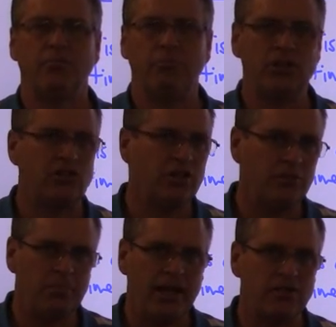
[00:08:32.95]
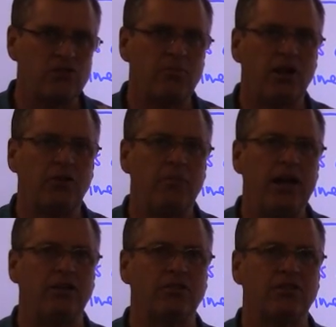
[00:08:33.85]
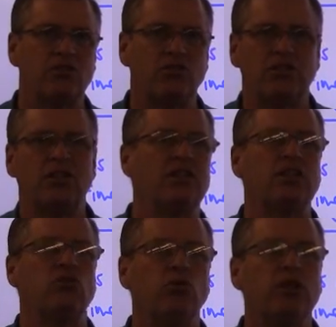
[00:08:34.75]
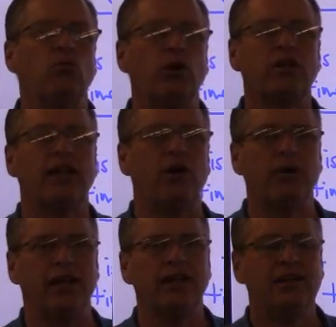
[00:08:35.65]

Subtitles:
But you're getting paid a smaller amount. So it doesn't really work that way.